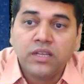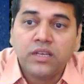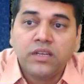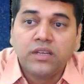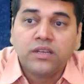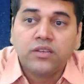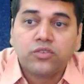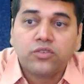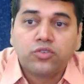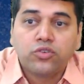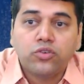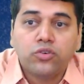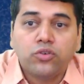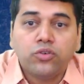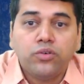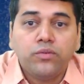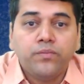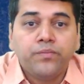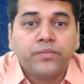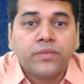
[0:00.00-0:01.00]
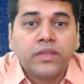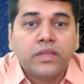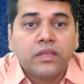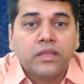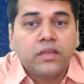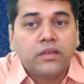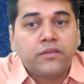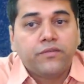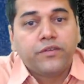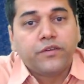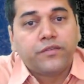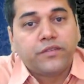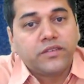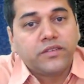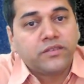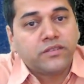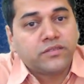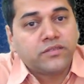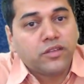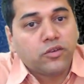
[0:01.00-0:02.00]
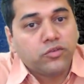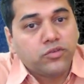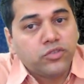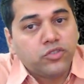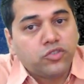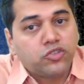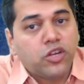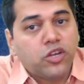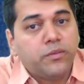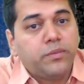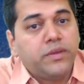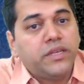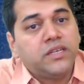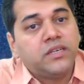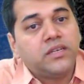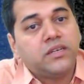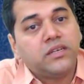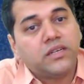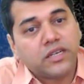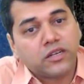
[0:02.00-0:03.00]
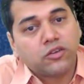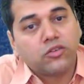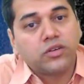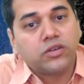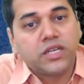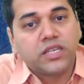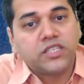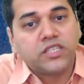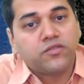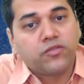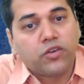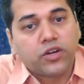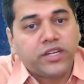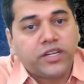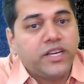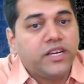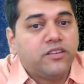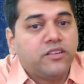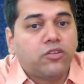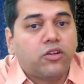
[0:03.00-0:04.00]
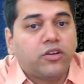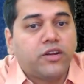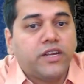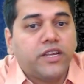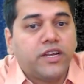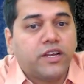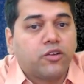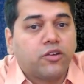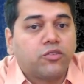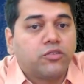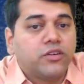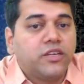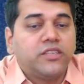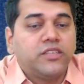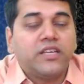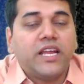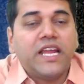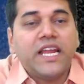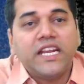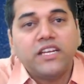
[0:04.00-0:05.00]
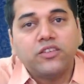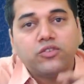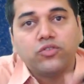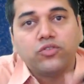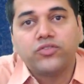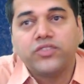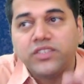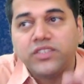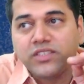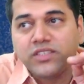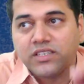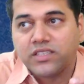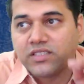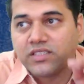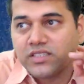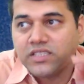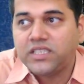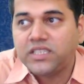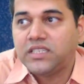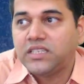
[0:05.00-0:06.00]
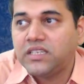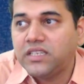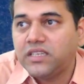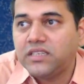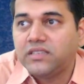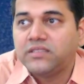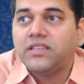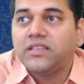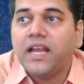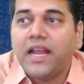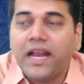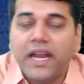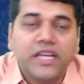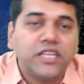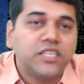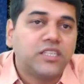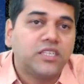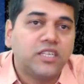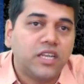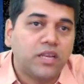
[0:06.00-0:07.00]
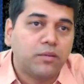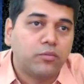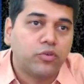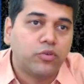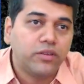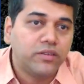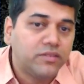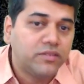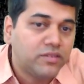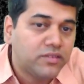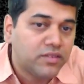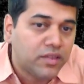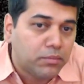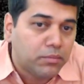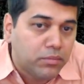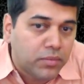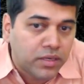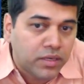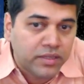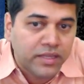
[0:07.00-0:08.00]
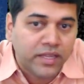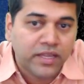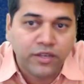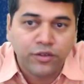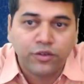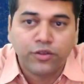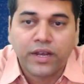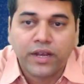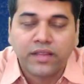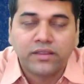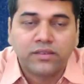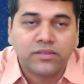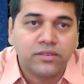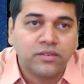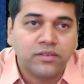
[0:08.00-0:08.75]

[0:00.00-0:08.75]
So 56,000 should have been recognized, 48 is already recognized, 8,016 is the additional amount. Is this number there in your answer?